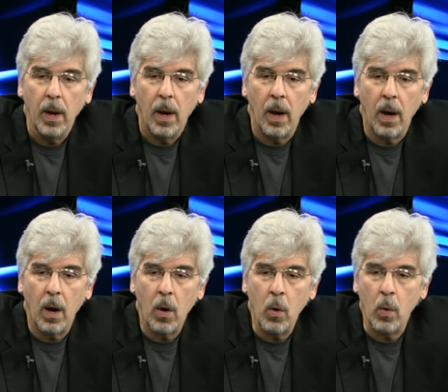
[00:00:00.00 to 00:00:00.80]

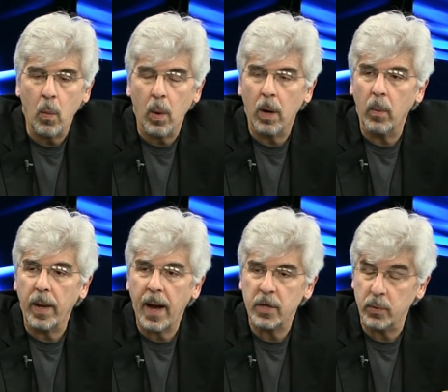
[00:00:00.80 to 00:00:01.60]
uh, who where
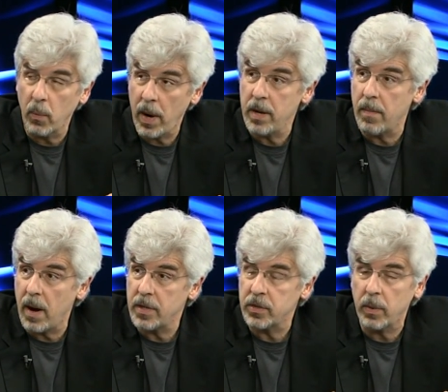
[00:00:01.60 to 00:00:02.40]
we actually
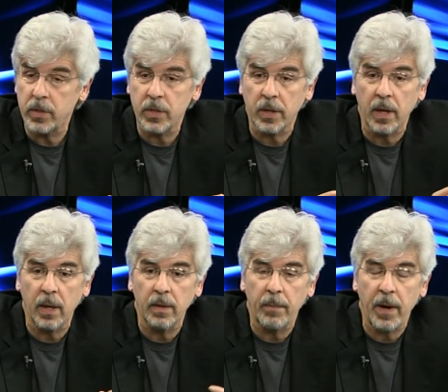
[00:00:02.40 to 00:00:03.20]
randomized. So we took
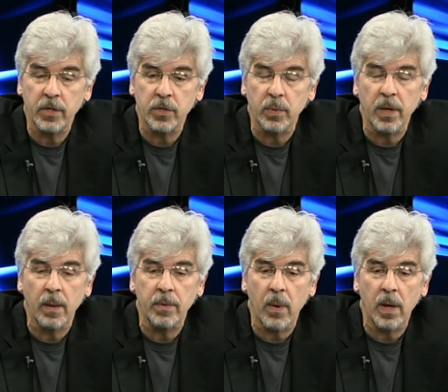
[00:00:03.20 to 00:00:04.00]
uh, the patients would
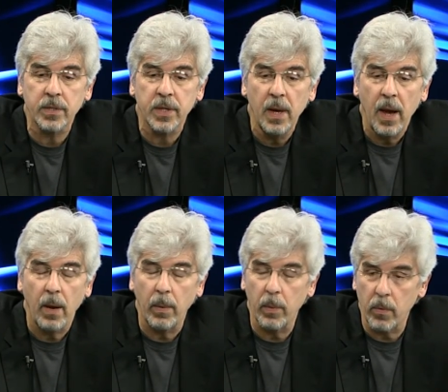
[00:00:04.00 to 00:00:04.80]
come to us
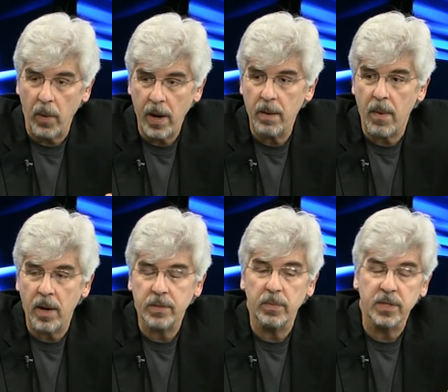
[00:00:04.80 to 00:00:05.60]
and we would
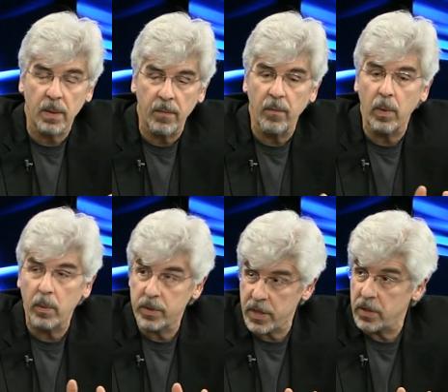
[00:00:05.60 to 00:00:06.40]
randomize them, and some of them we
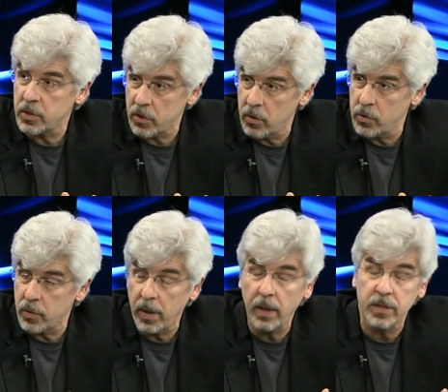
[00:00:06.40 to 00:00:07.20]
would send to
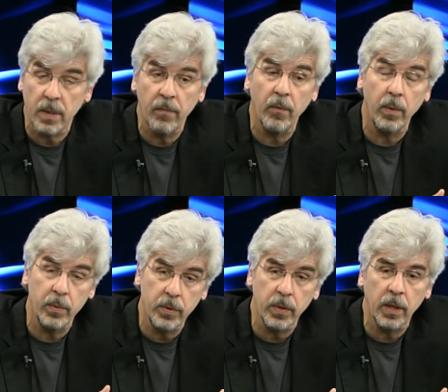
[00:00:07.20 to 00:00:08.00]
surgery, and some of them we would
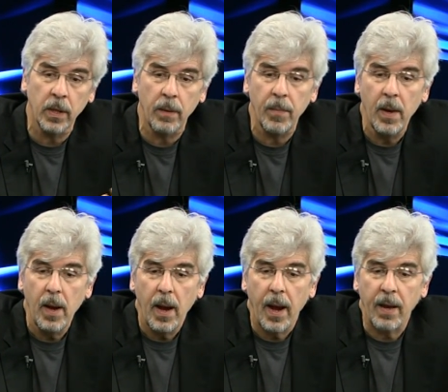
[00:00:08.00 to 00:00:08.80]
do the clip,
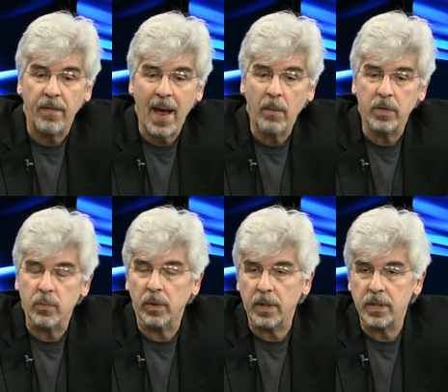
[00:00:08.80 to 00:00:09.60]
and that was
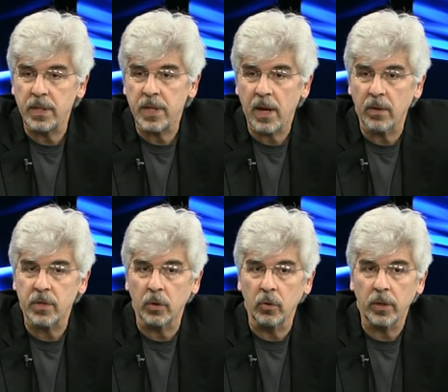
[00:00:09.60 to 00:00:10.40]
really detailed
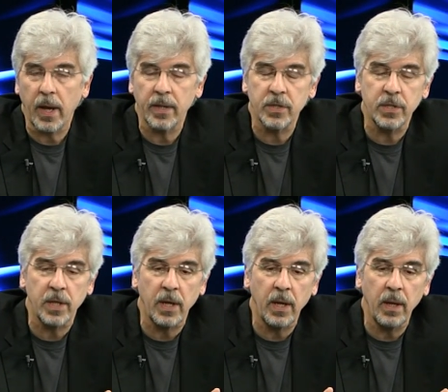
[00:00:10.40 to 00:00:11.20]
to look at
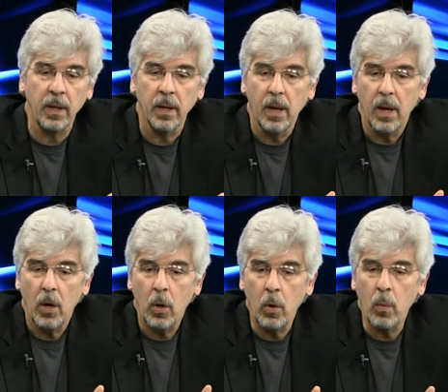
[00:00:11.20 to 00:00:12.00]
seeing
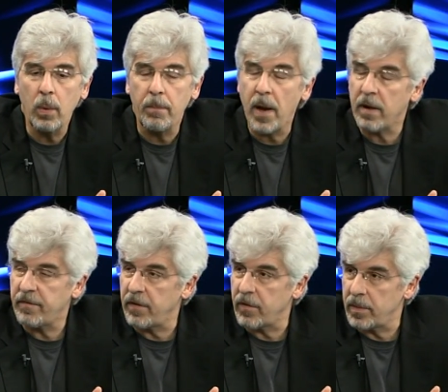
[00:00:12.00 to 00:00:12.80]
who would
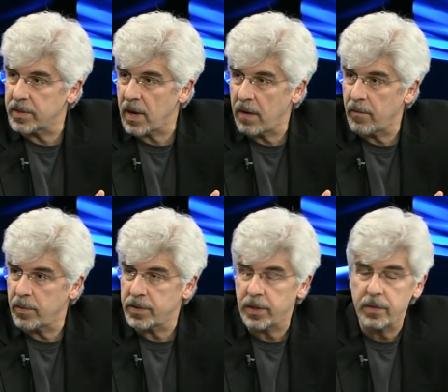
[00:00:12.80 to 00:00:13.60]
benefit from this kind of a
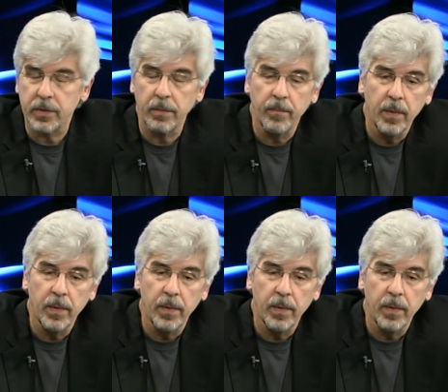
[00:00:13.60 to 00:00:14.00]
procedure.